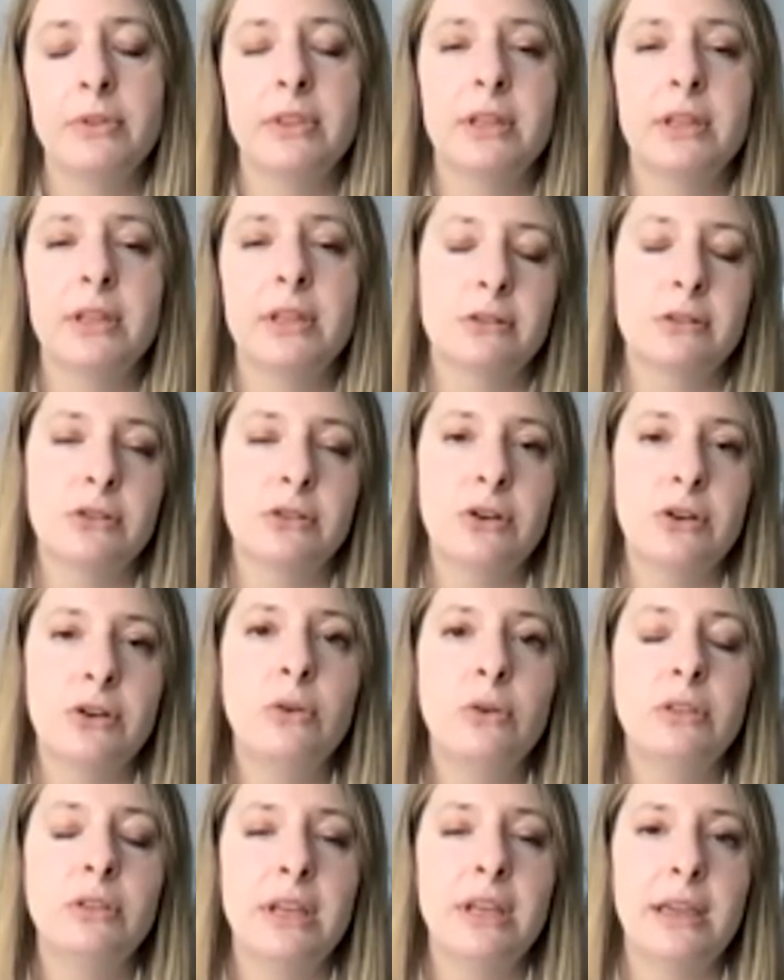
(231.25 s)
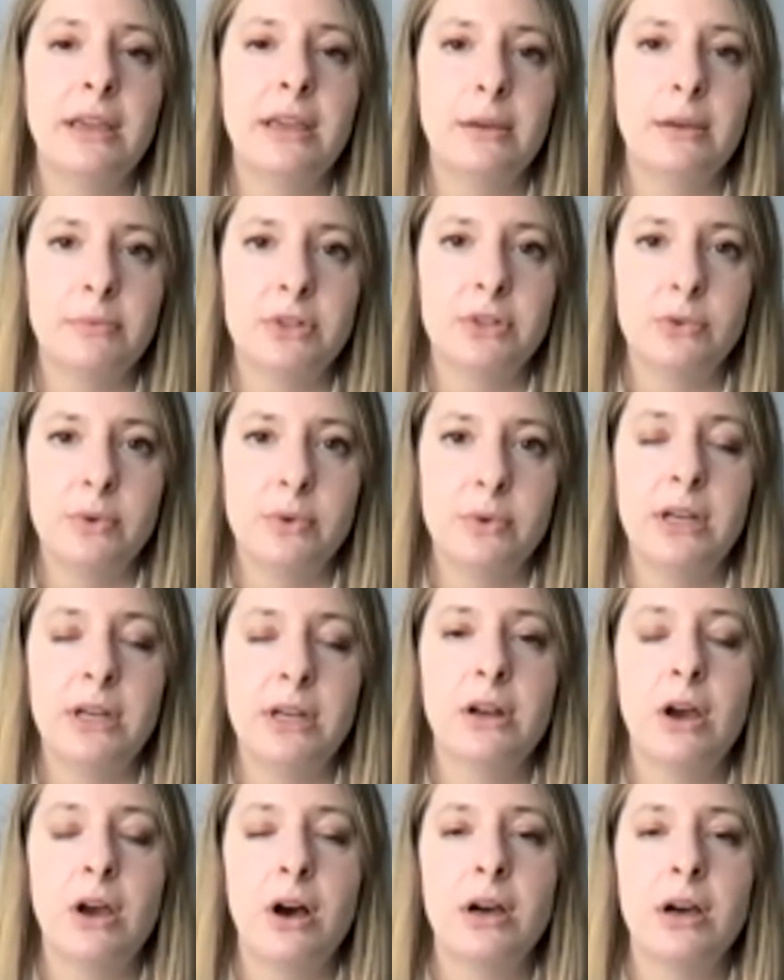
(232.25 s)
that there's no link
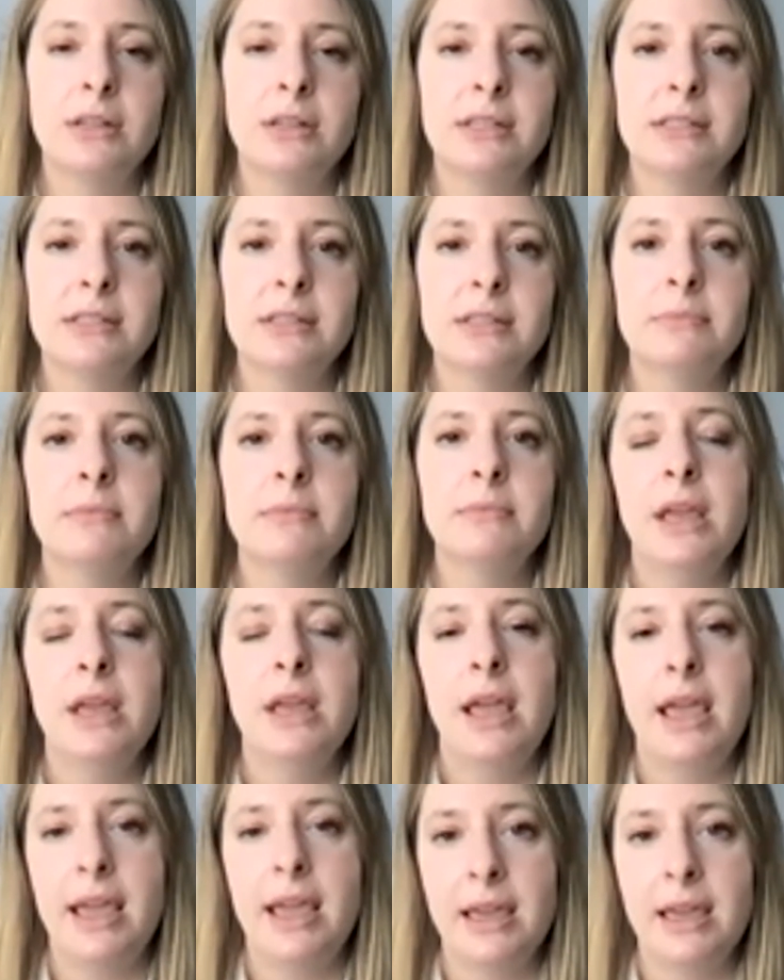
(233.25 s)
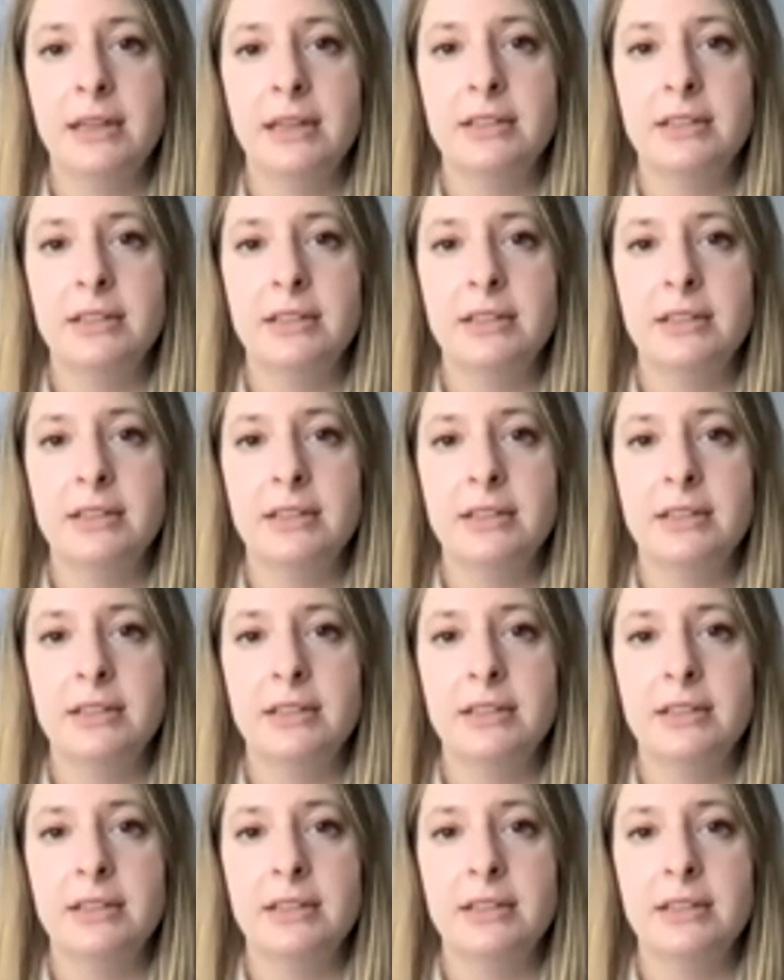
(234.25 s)
between autism and